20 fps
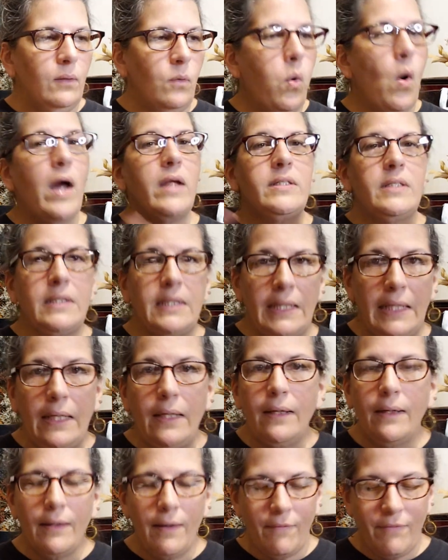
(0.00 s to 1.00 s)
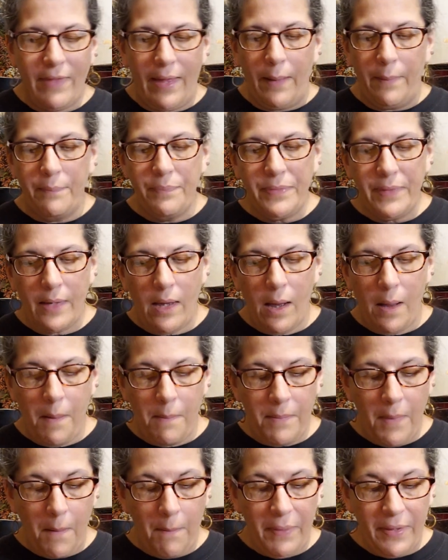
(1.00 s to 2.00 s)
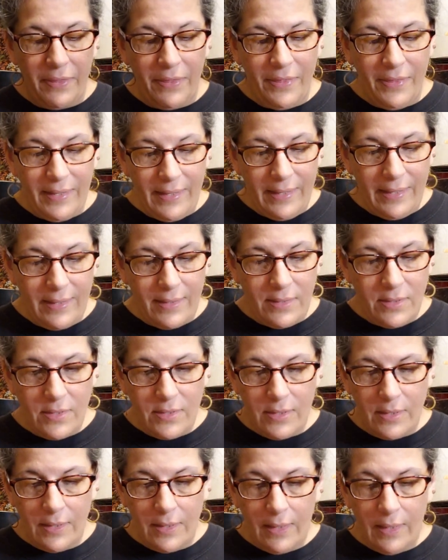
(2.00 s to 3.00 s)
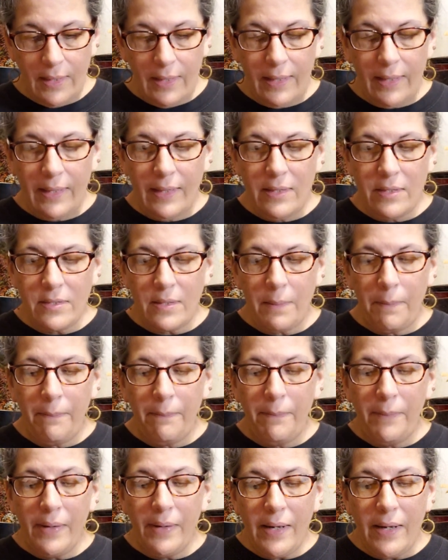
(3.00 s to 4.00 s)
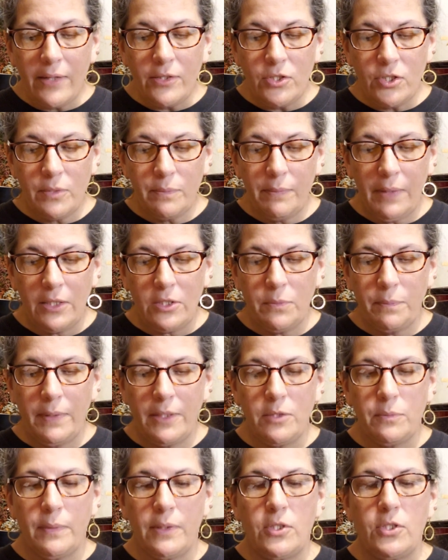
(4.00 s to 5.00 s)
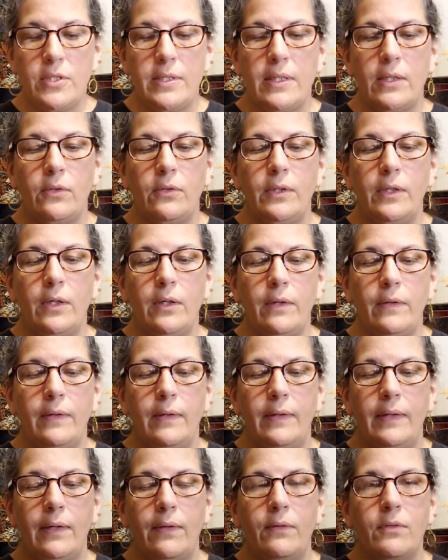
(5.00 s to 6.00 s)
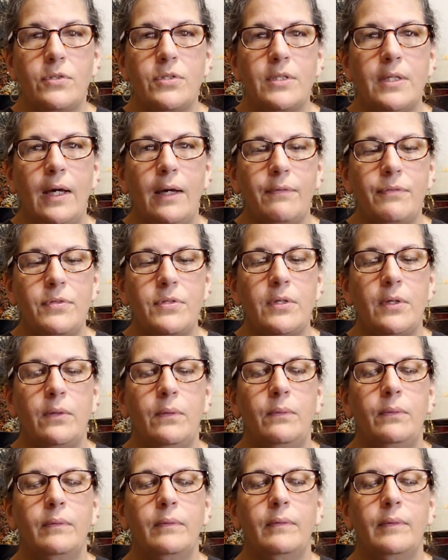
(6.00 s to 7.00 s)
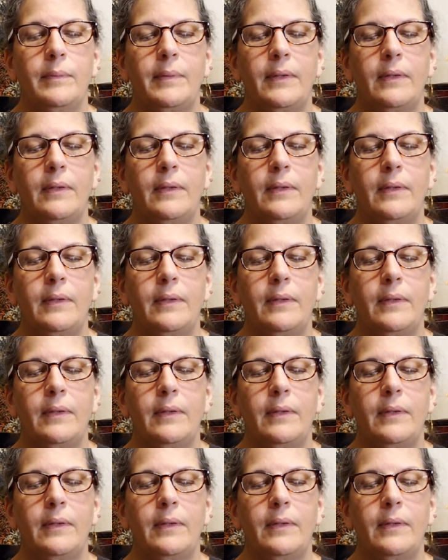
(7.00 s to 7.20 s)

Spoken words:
quantity of them. But this is a much, much, much, much thinner yarn than the other stuff. So,